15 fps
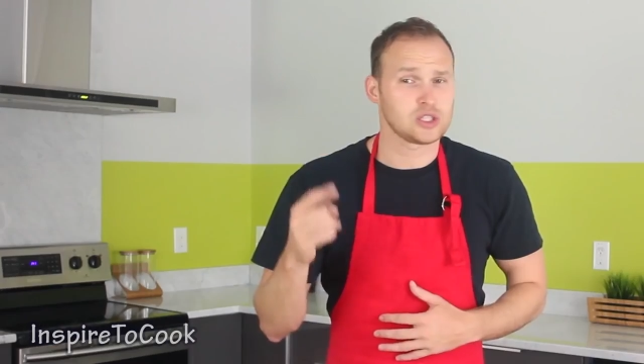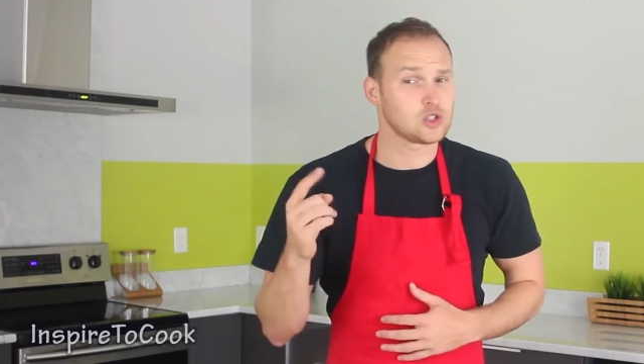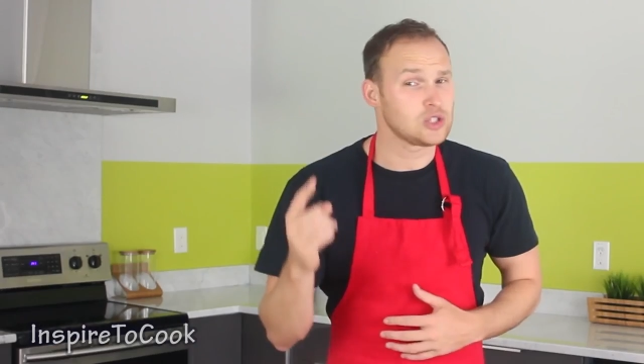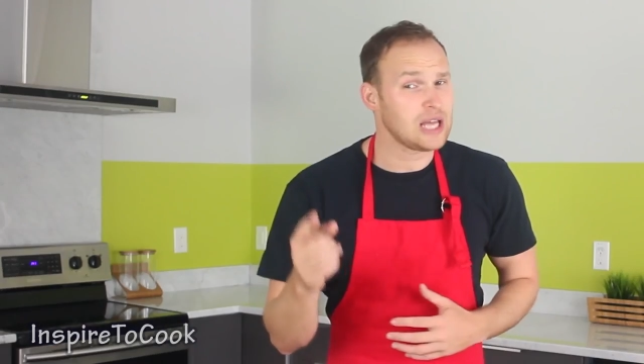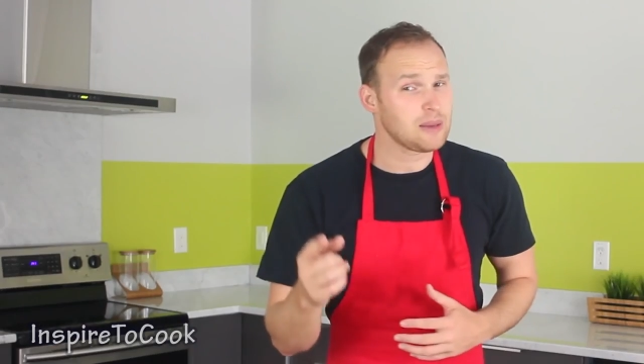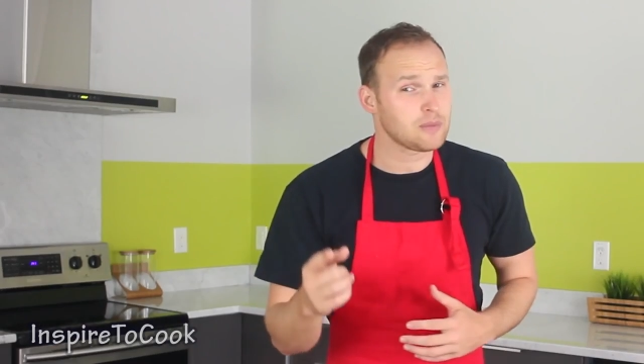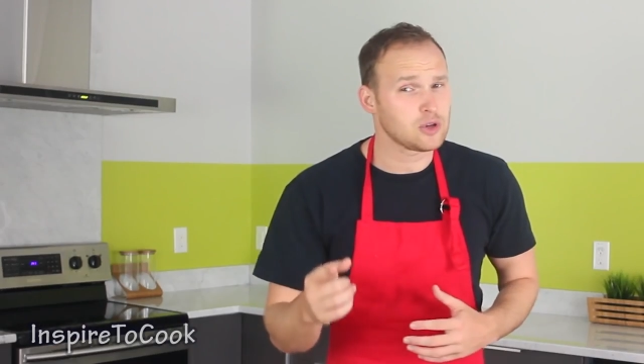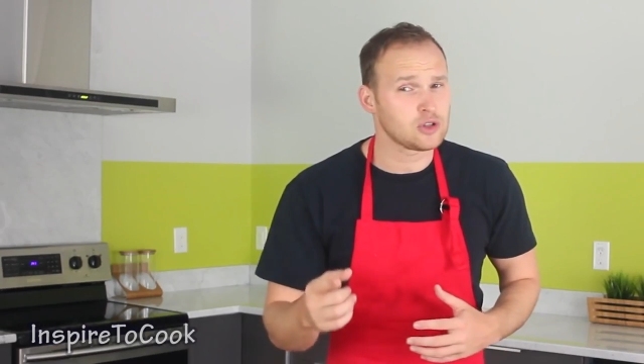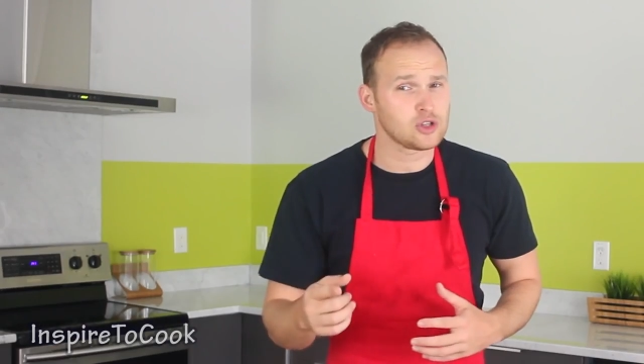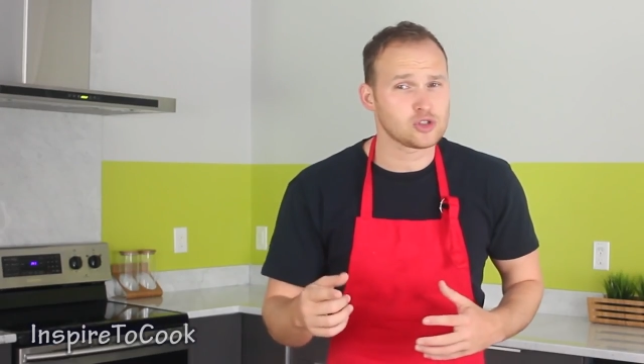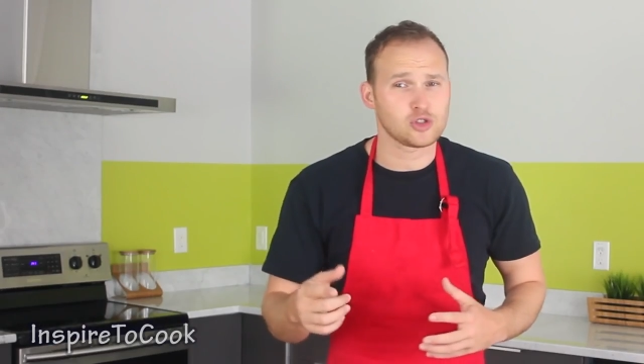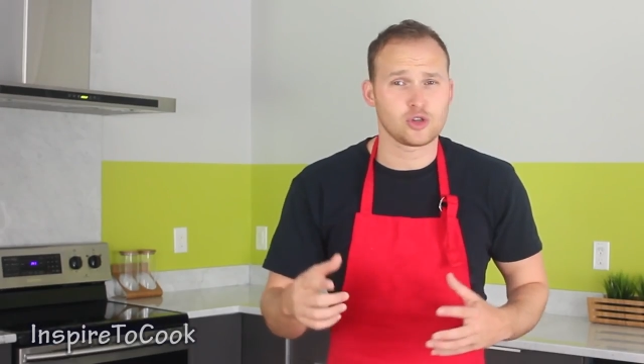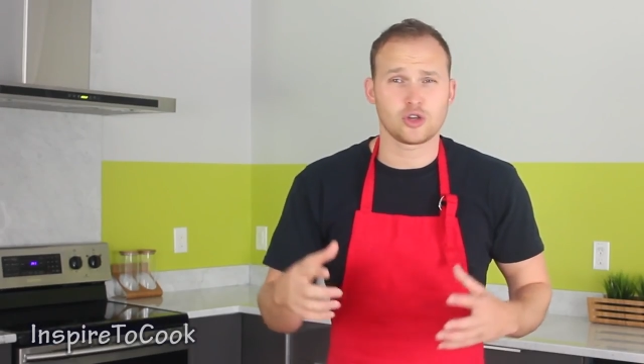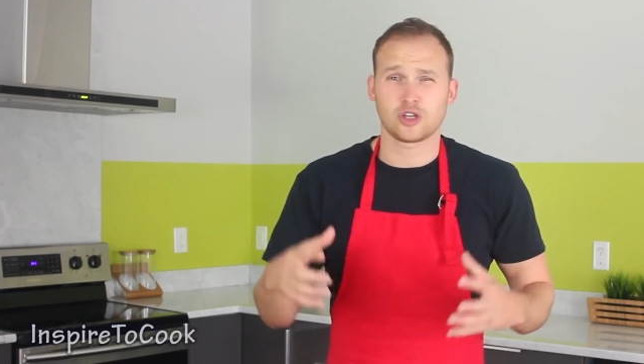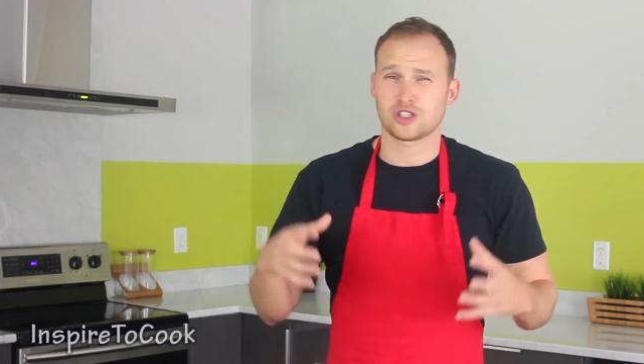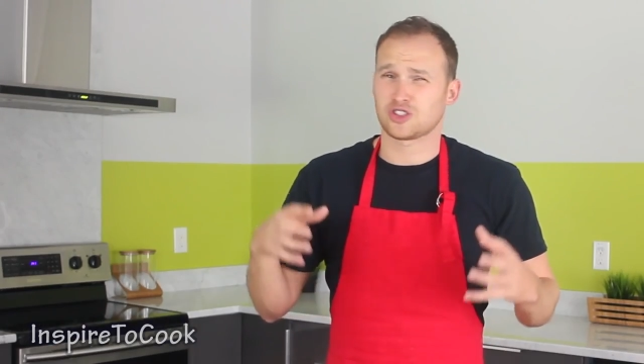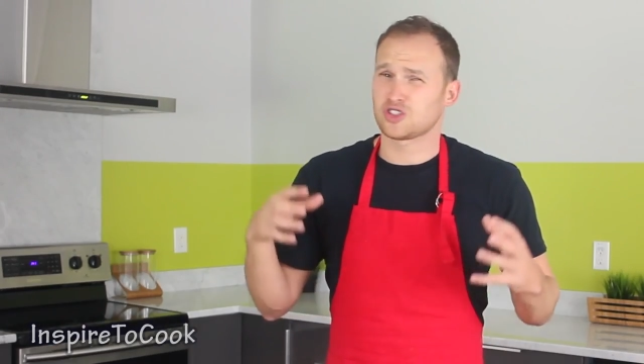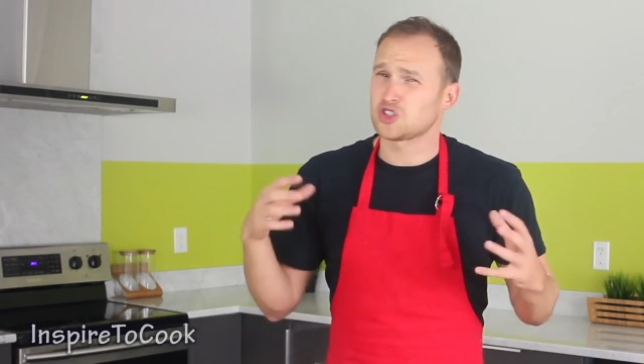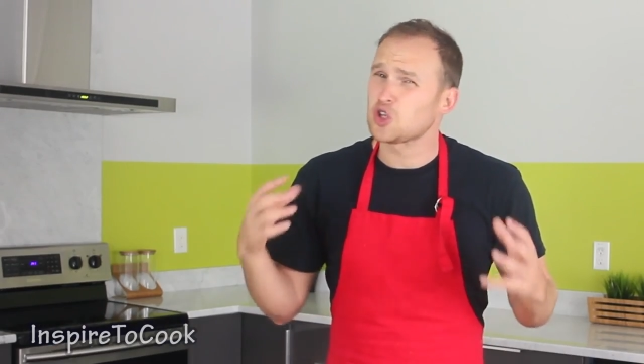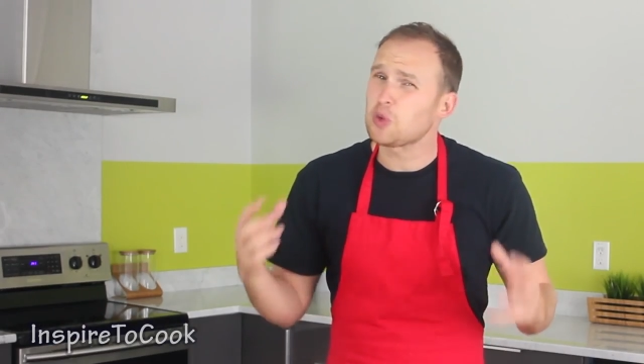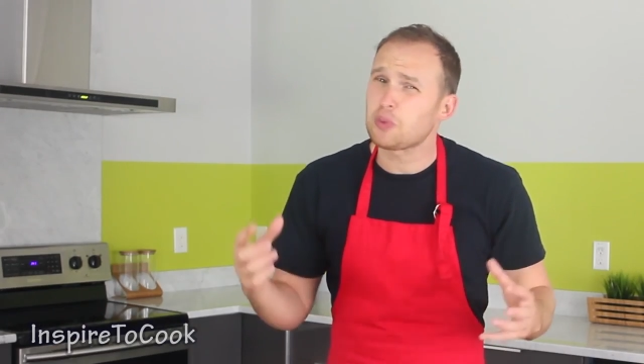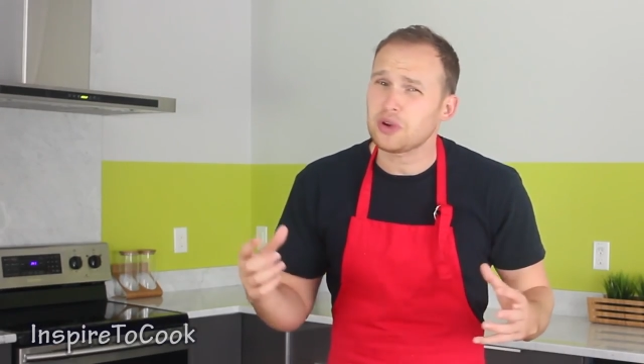Well, today I'm gonna show you a
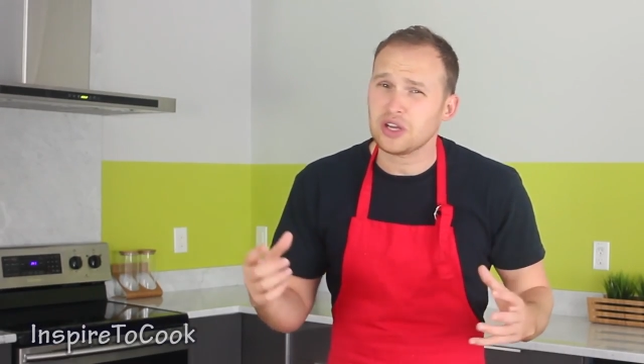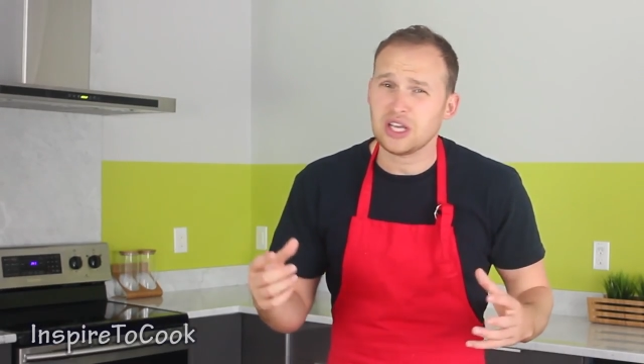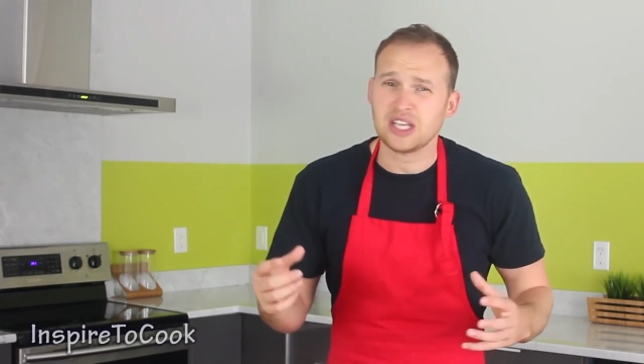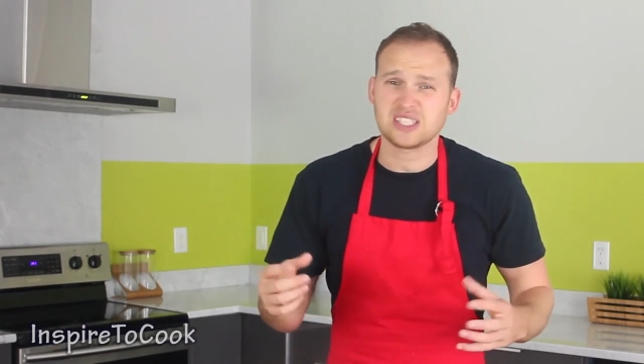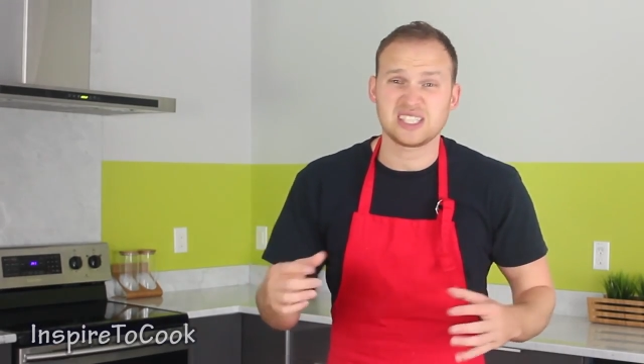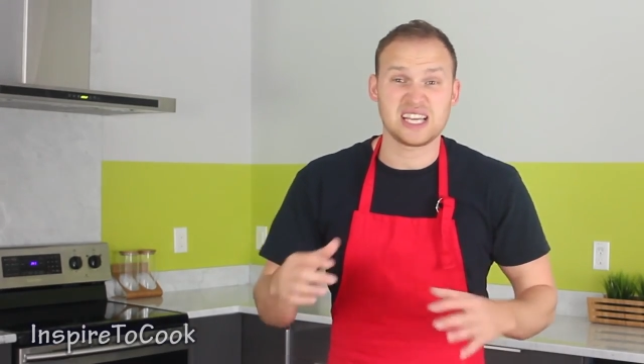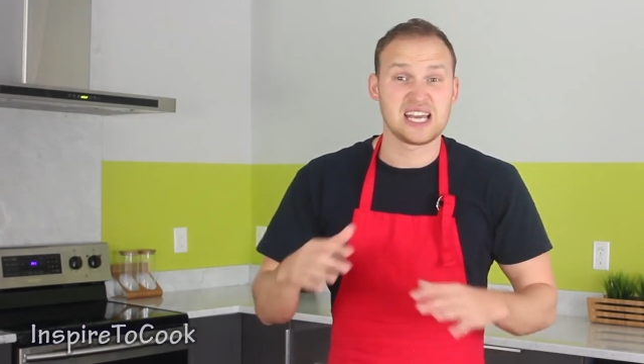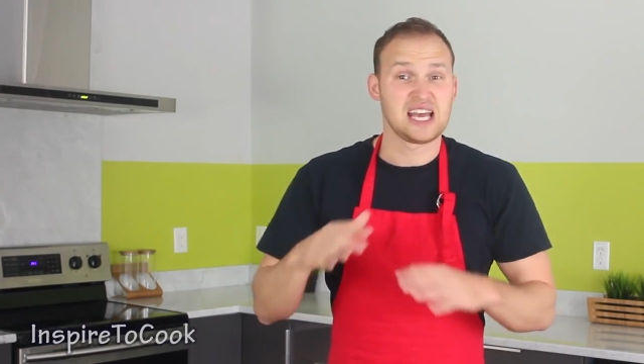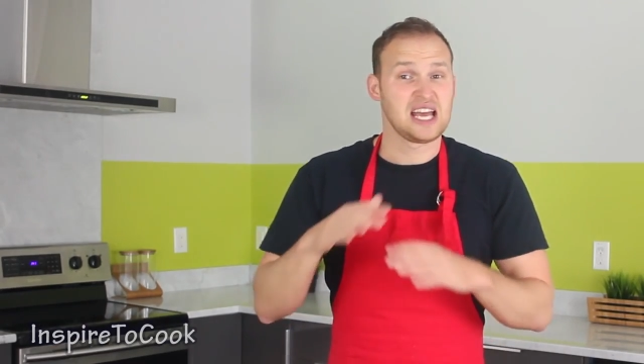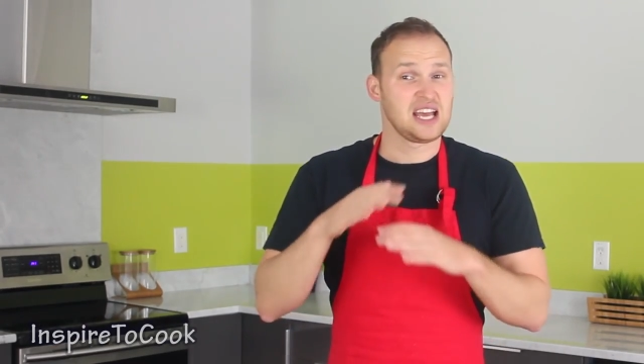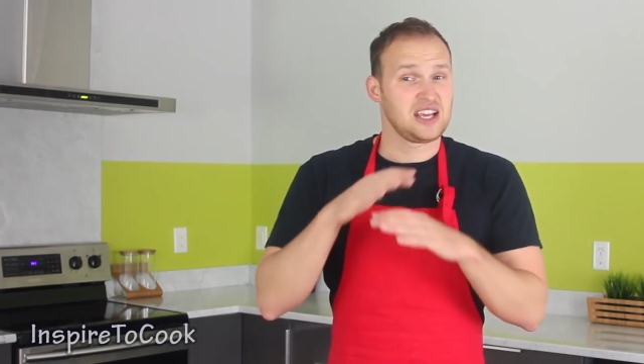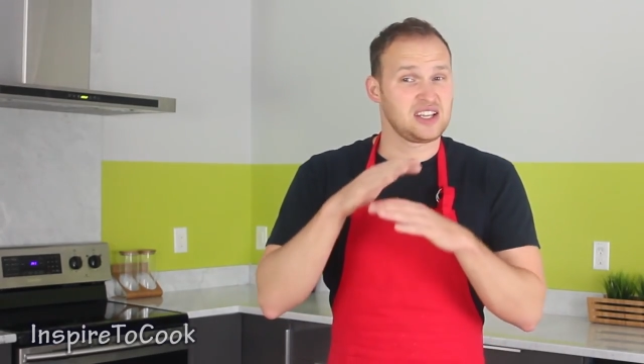super easy